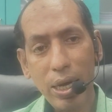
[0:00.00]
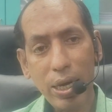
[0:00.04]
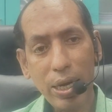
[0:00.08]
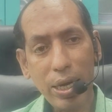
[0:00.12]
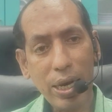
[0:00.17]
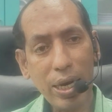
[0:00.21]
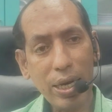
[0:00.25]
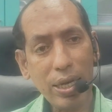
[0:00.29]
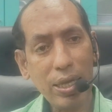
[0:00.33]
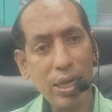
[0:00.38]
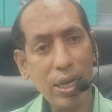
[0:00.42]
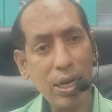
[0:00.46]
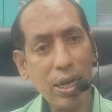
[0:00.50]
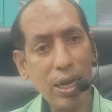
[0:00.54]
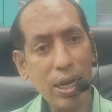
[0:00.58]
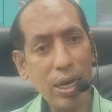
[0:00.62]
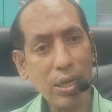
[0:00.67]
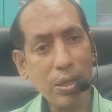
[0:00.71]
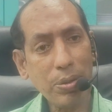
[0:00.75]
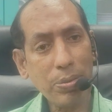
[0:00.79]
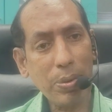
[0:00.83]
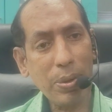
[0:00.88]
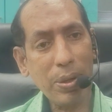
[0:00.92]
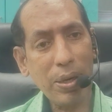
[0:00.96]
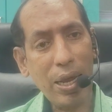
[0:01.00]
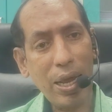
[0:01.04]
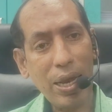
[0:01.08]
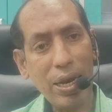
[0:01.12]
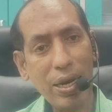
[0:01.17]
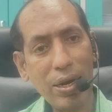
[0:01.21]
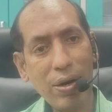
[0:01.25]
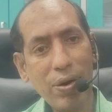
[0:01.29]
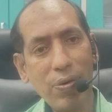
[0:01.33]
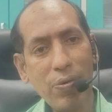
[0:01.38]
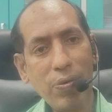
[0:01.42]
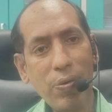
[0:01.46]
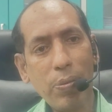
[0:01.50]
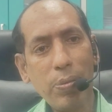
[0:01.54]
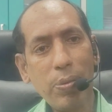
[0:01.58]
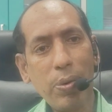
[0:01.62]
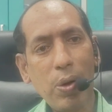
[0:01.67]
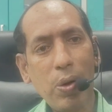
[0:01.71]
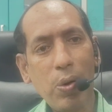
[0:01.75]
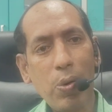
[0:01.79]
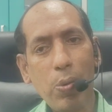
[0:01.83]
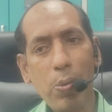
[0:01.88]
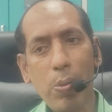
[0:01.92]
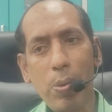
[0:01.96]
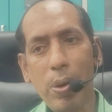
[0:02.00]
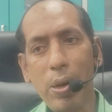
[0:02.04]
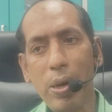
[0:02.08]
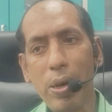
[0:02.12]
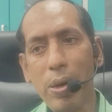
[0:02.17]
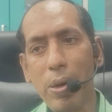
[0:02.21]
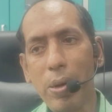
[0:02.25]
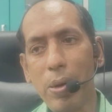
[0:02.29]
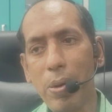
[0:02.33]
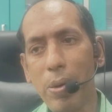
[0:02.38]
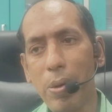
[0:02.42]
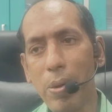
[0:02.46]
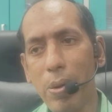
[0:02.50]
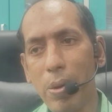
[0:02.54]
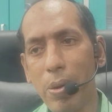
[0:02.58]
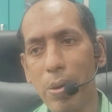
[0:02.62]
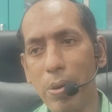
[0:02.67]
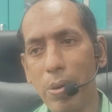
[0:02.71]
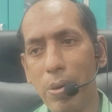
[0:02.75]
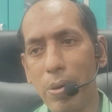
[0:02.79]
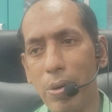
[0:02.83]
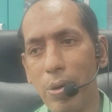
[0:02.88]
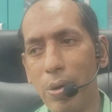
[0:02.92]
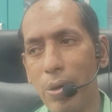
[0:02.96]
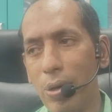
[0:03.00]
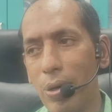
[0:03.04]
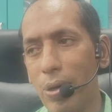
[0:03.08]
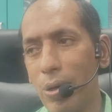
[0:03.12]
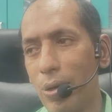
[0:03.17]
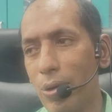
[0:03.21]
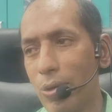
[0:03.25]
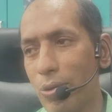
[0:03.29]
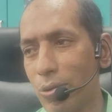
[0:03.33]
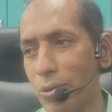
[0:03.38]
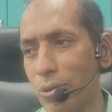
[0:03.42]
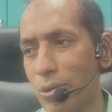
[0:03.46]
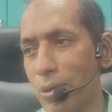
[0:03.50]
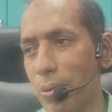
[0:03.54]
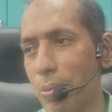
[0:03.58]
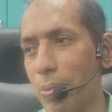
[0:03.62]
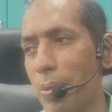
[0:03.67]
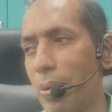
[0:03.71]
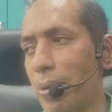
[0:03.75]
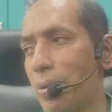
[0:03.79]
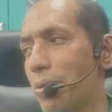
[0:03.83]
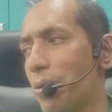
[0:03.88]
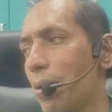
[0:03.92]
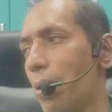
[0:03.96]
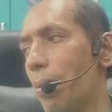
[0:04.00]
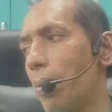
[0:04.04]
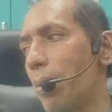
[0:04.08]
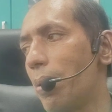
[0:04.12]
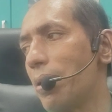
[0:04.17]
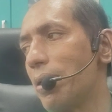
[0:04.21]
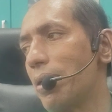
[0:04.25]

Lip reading: get the nourishment directly from the lumen. So simple squamous.